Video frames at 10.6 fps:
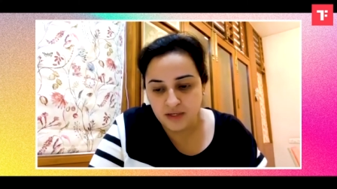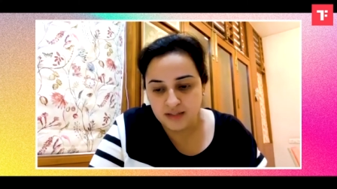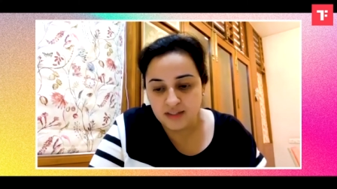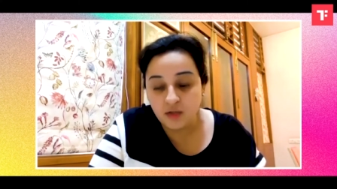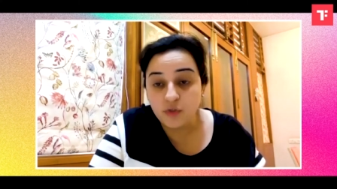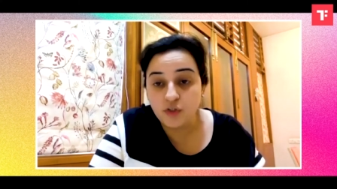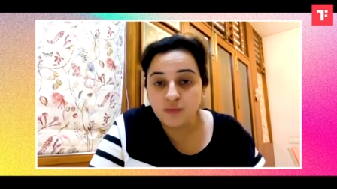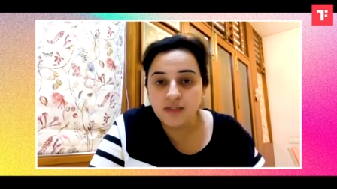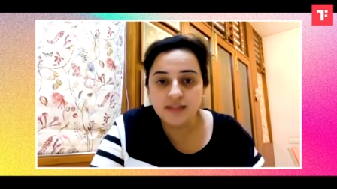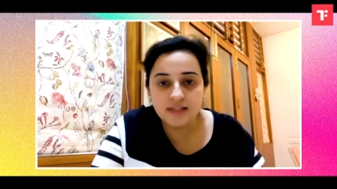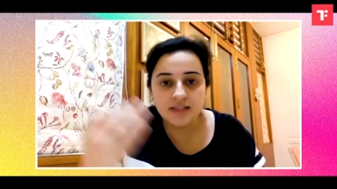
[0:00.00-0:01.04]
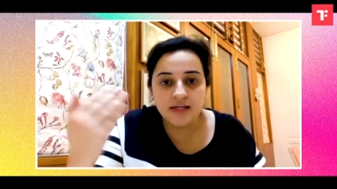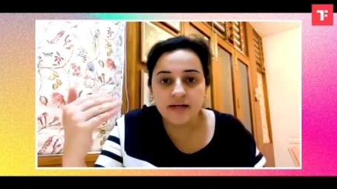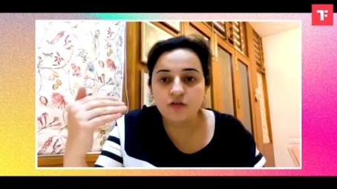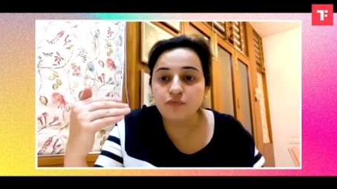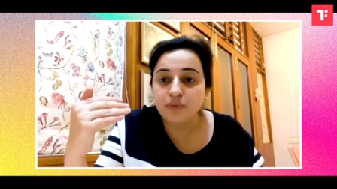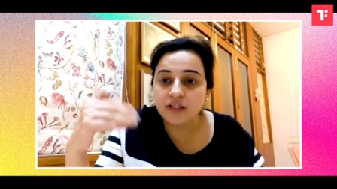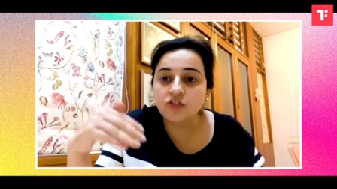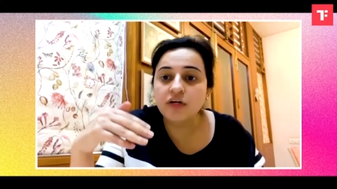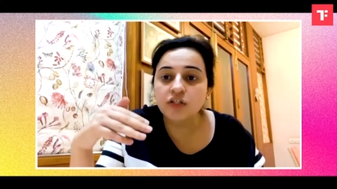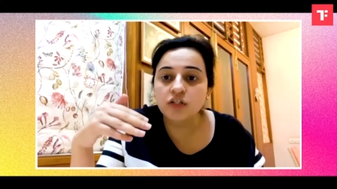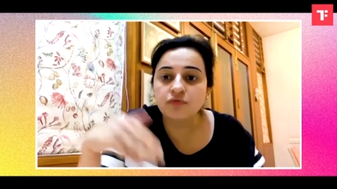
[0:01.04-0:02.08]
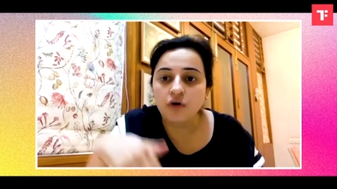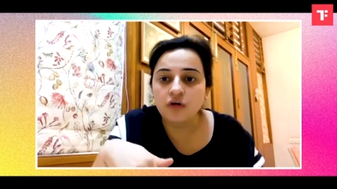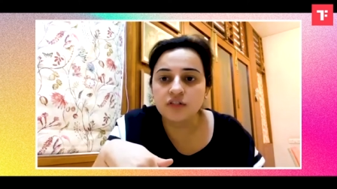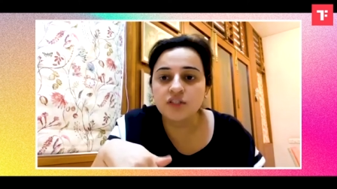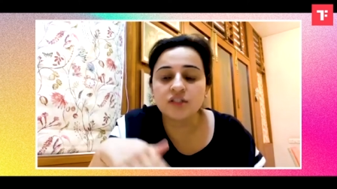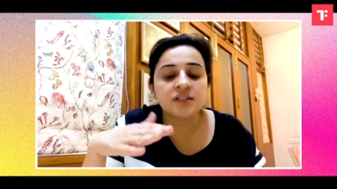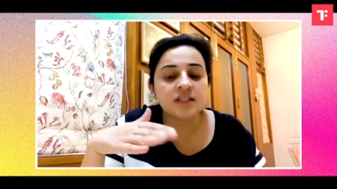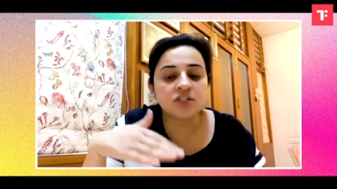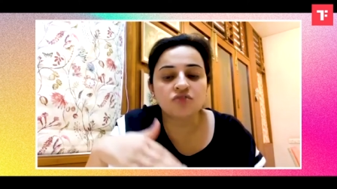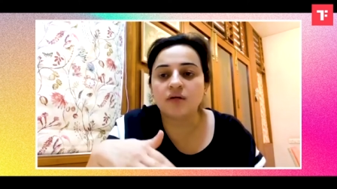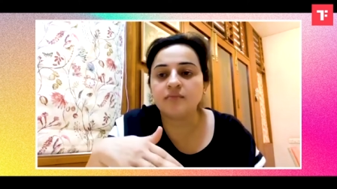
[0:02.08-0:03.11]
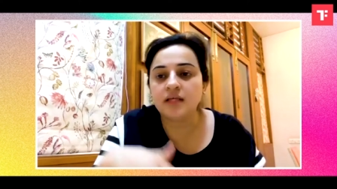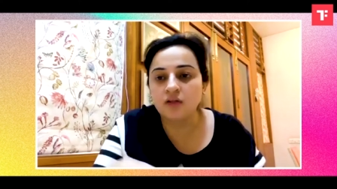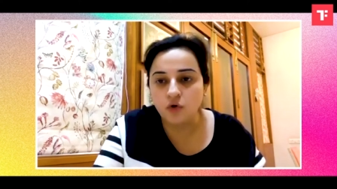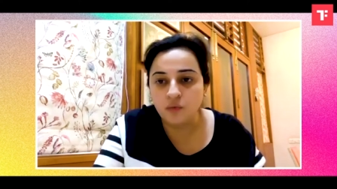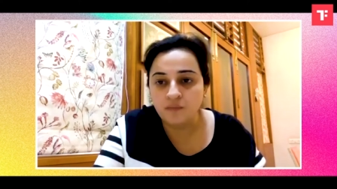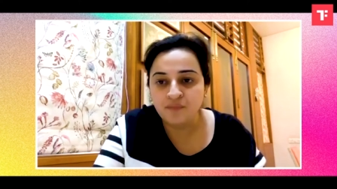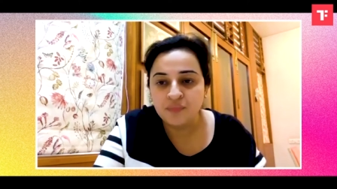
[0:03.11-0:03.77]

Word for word: plastic, which means the rate of penetration of oxygen is extremely low.